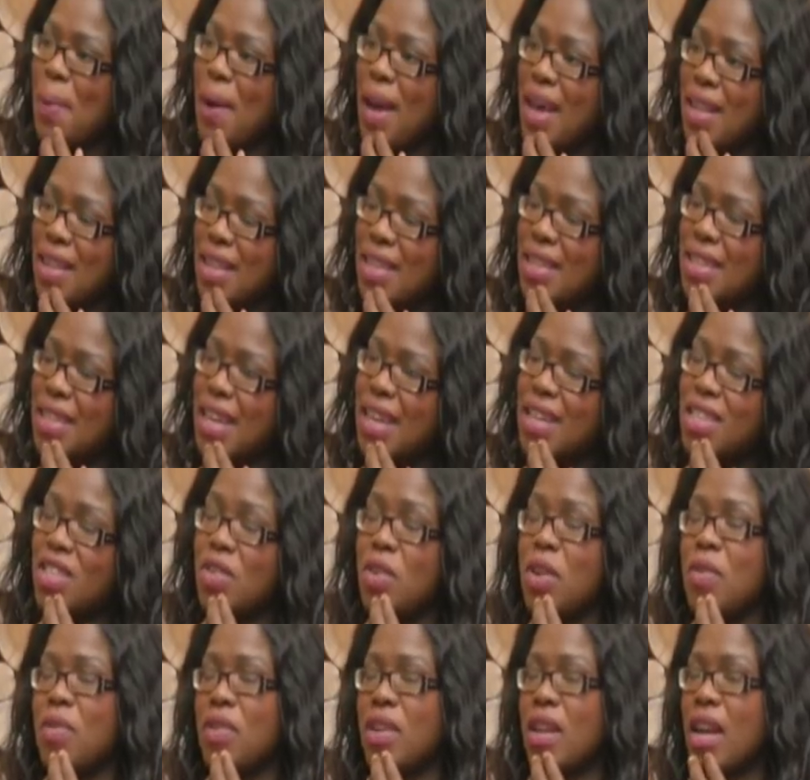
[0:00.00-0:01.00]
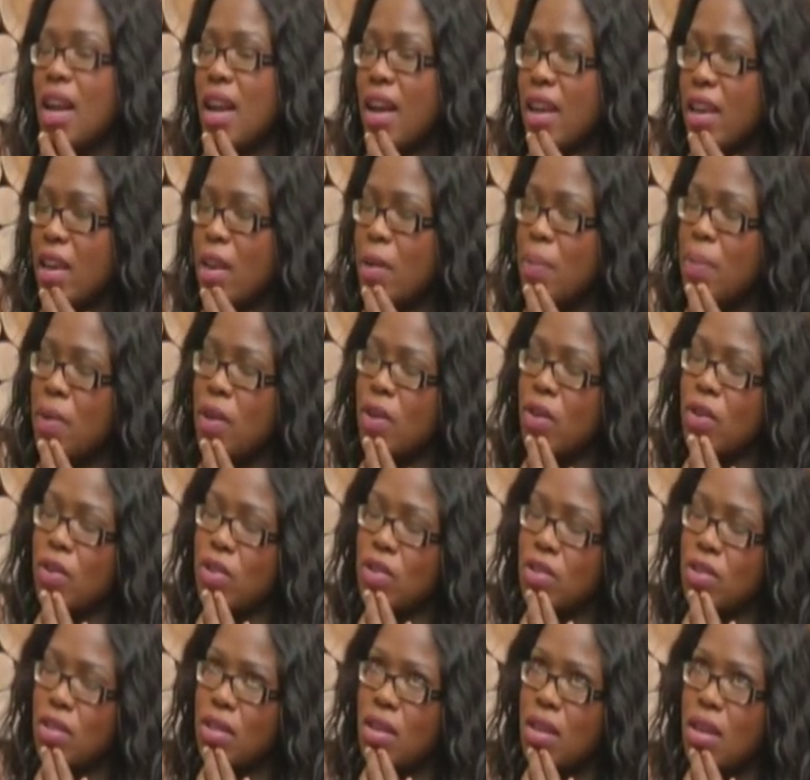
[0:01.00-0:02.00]
And the stakes are even higher
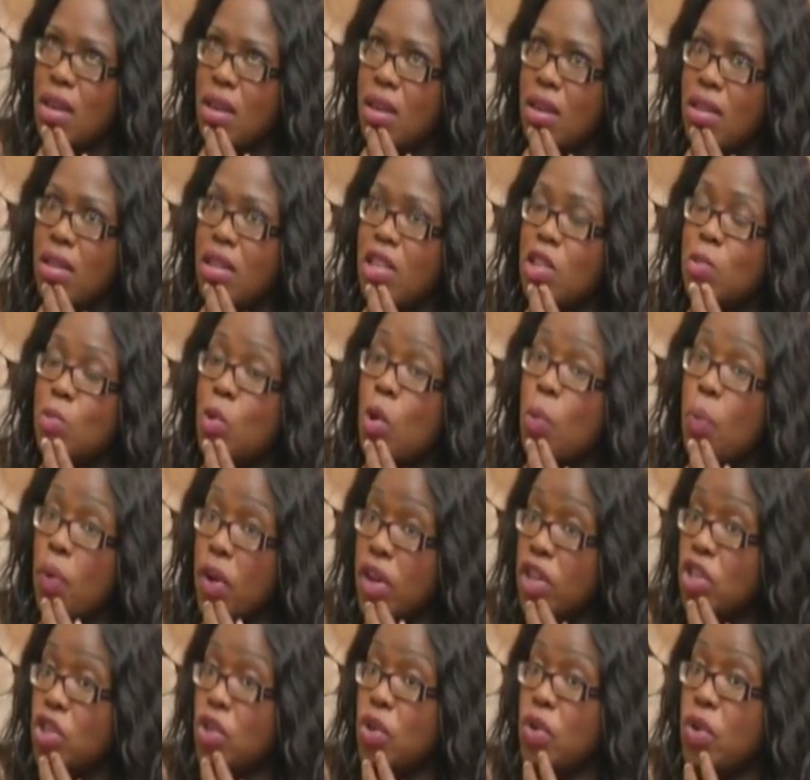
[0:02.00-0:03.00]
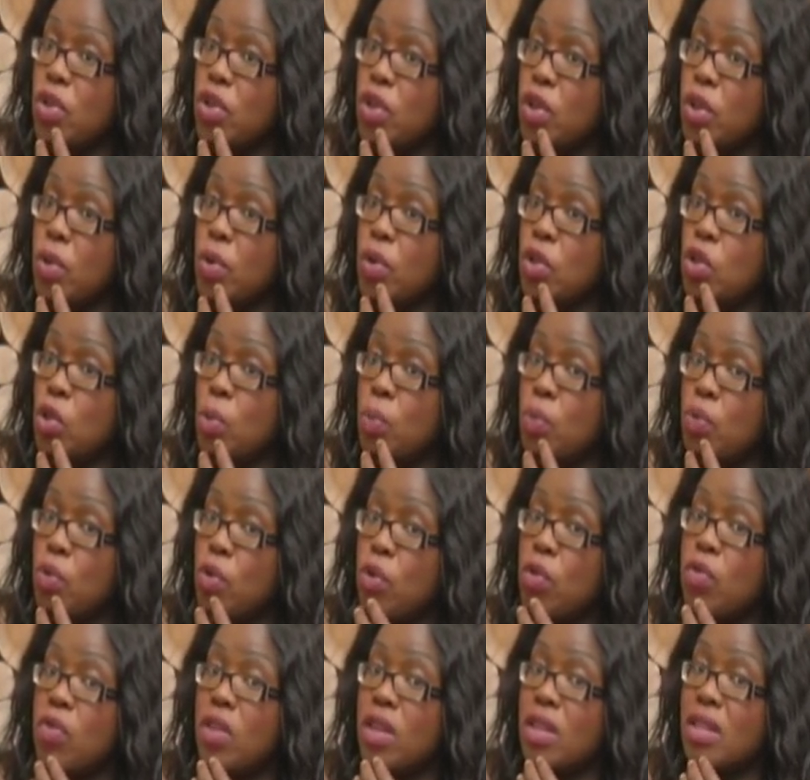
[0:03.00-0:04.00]
because there's more pressure on you to
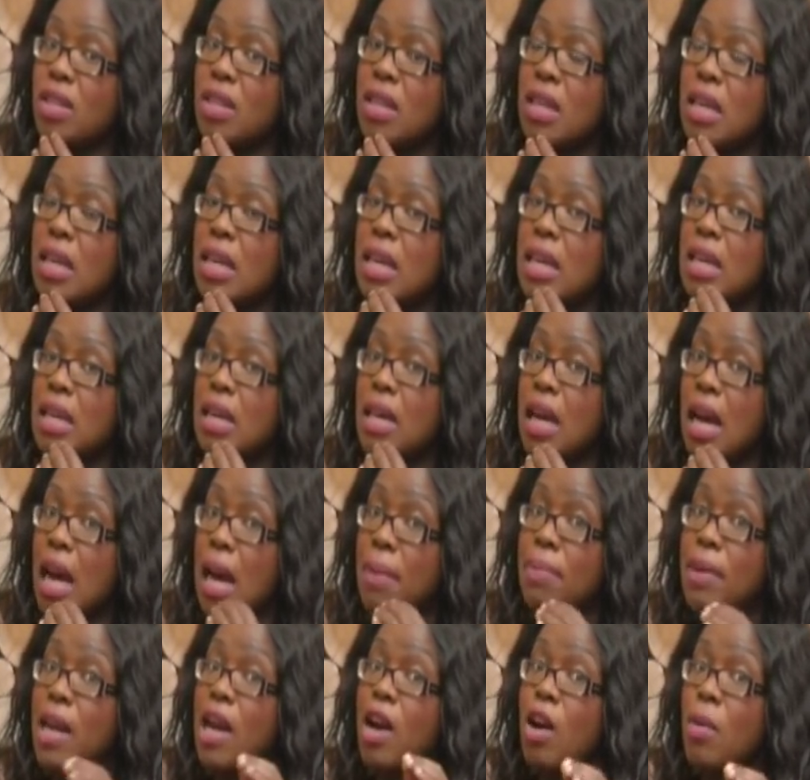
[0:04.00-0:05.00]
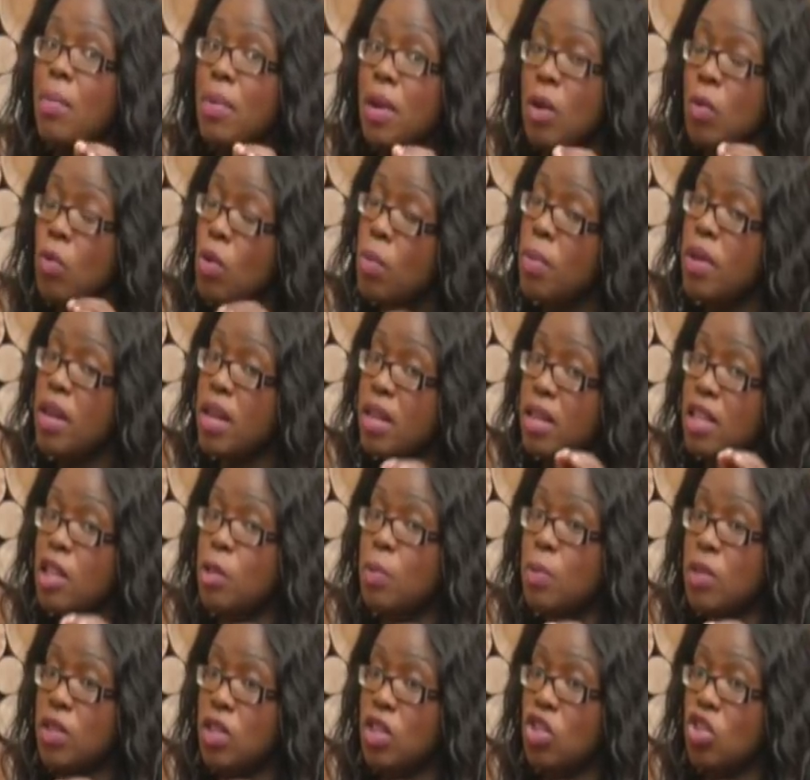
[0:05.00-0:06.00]
prove that I'm a woman in this
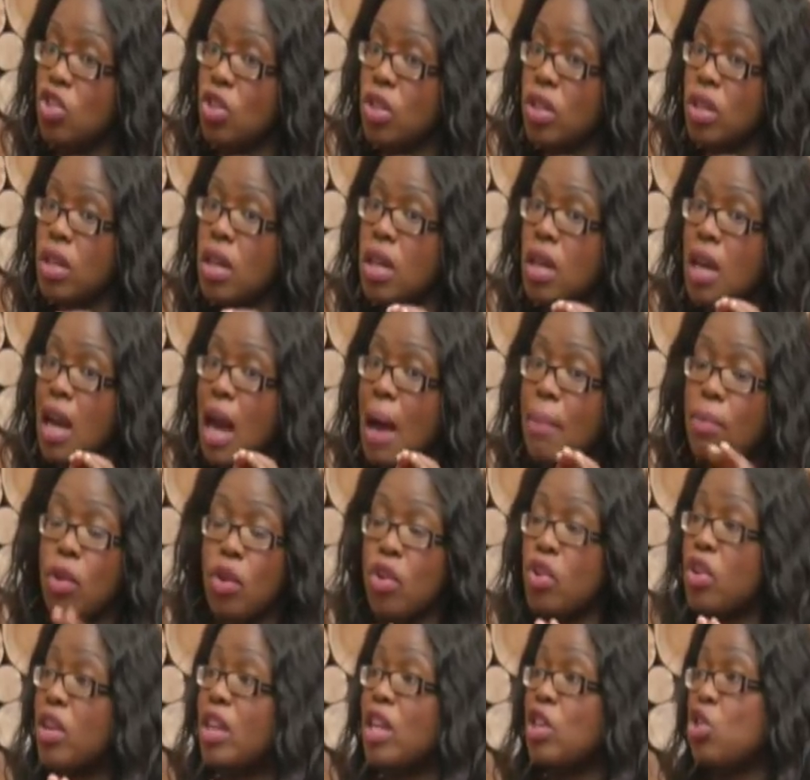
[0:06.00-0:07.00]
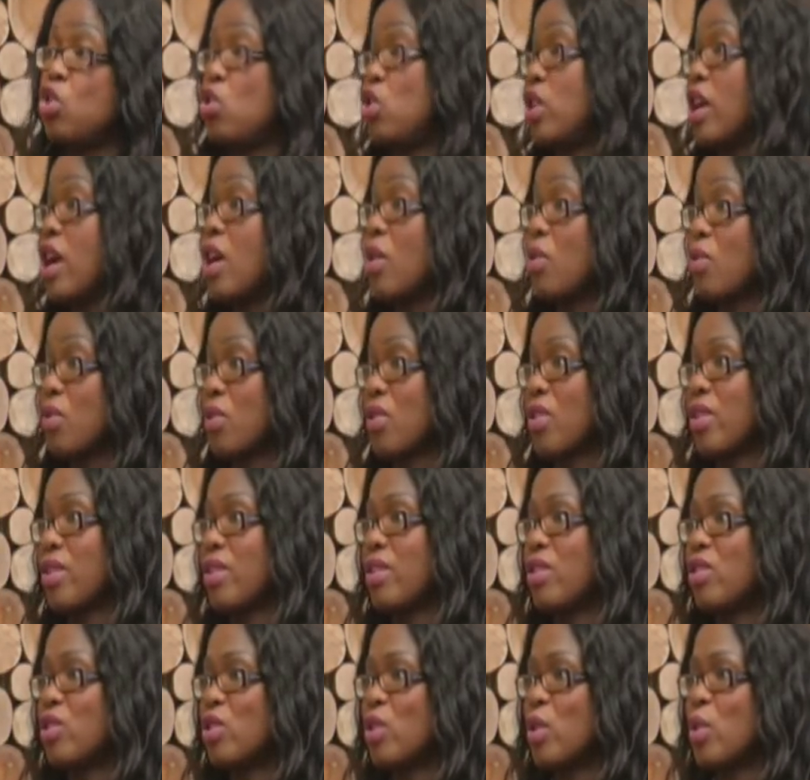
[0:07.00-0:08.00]
position. I'm not going to let you down.
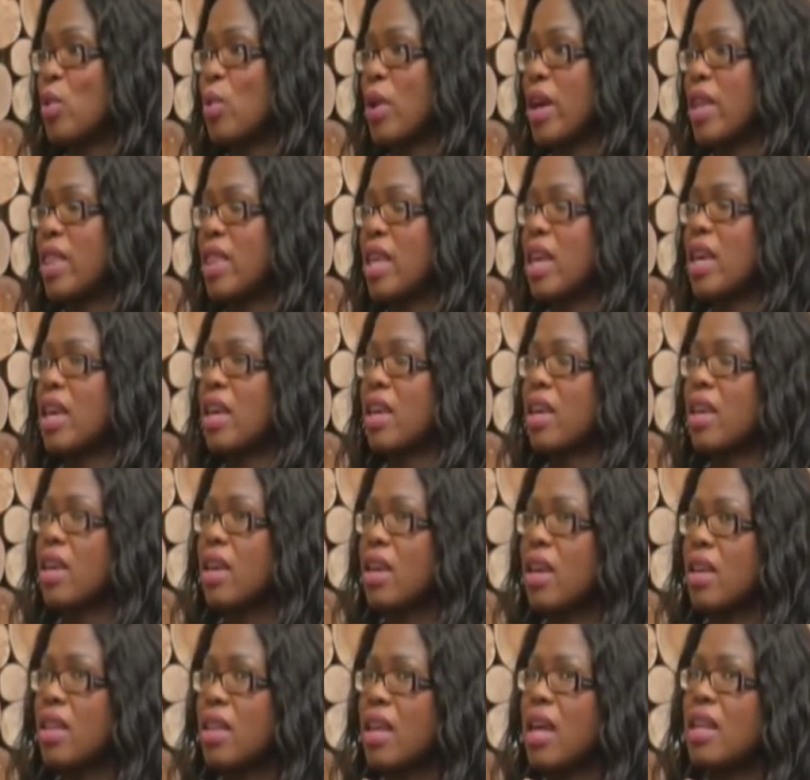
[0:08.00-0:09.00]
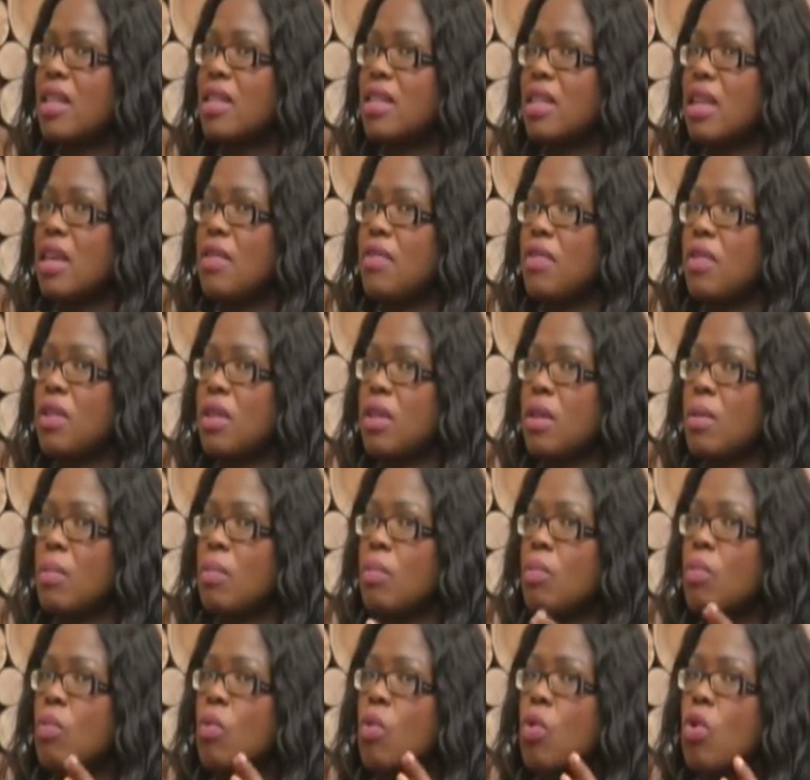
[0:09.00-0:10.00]
So I think that's even
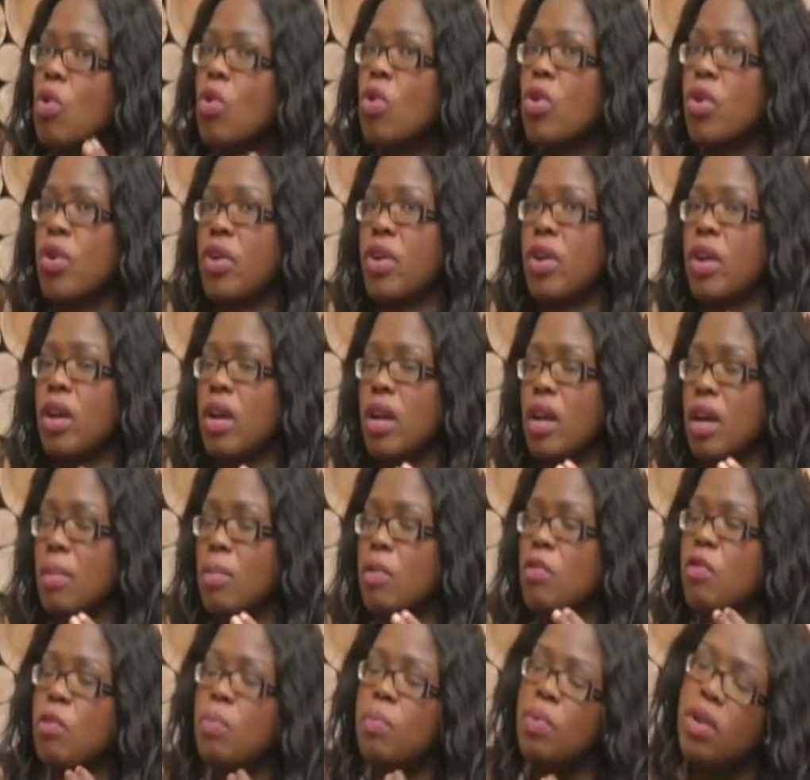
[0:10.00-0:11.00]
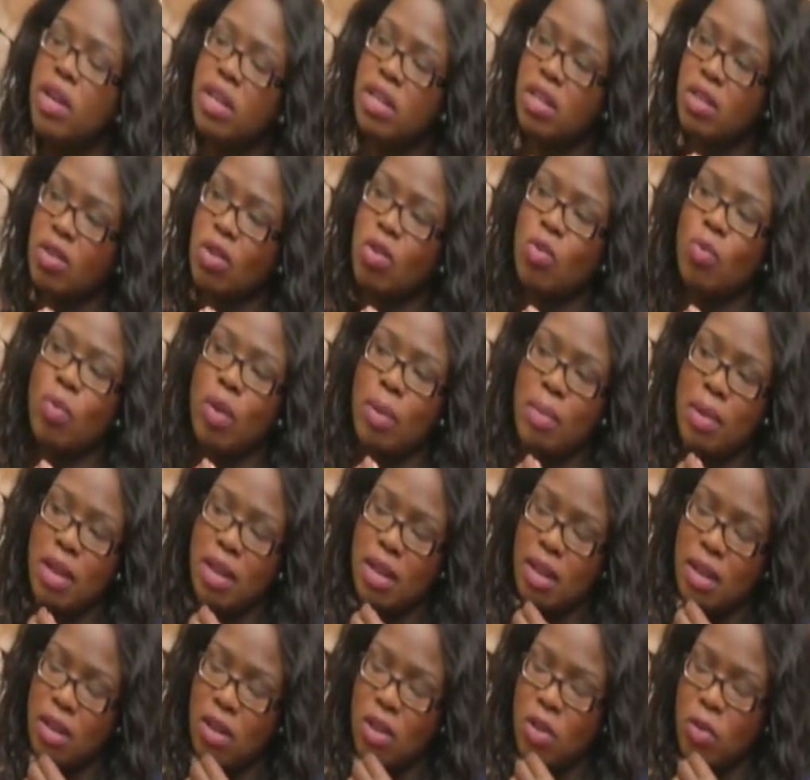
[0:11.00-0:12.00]
more of a burden on women
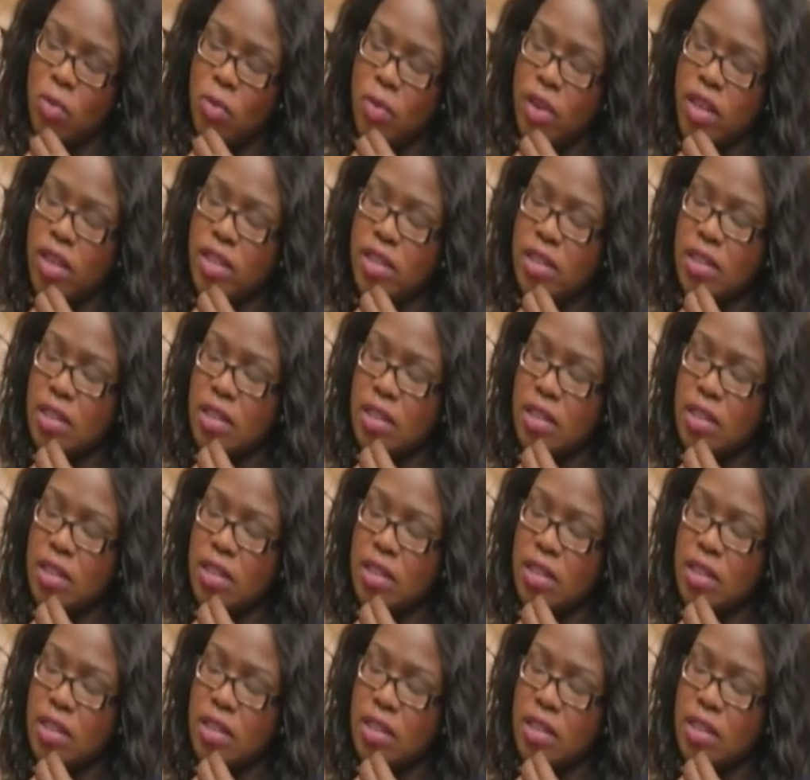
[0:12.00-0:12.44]
in a lot of ways.